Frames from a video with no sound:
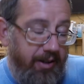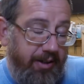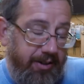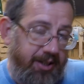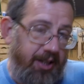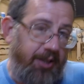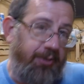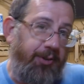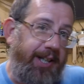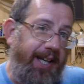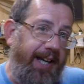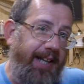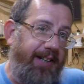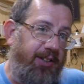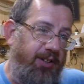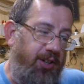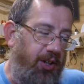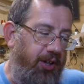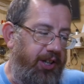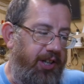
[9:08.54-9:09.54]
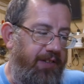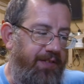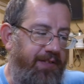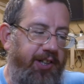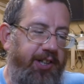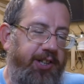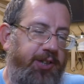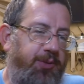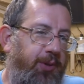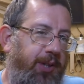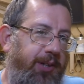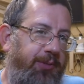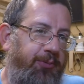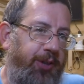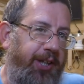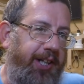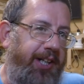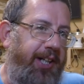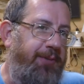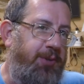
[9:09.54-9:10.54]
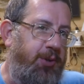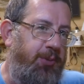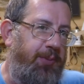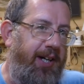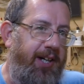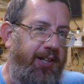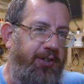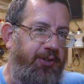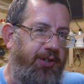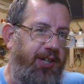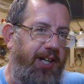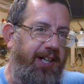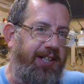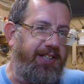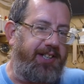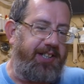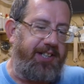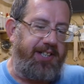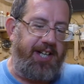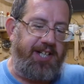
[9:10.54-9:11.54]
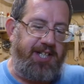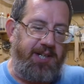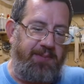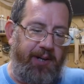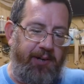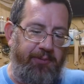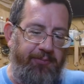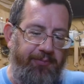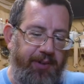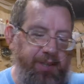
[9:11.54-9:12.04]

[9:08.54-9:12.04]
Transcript: So again, like the first one, we're getting up to about 118 decibel.